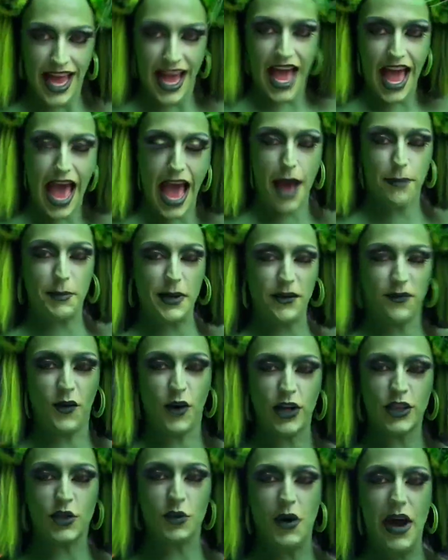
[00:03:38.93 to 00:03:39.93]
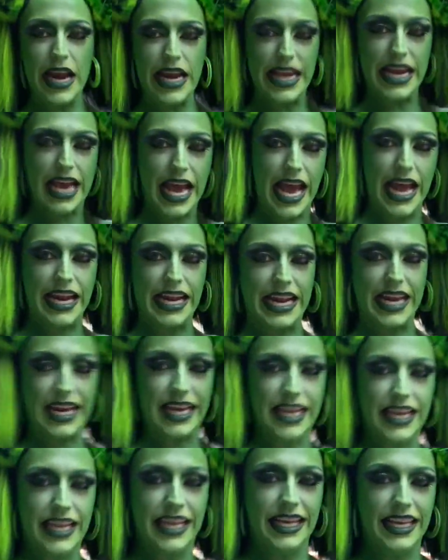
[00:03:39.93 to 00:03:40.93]
Happy 420,
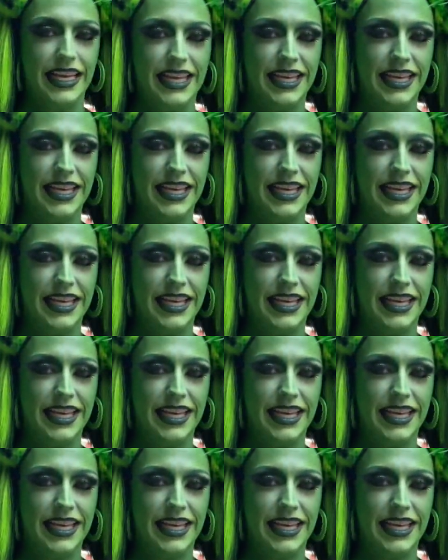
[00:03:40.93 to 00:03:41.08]
honey.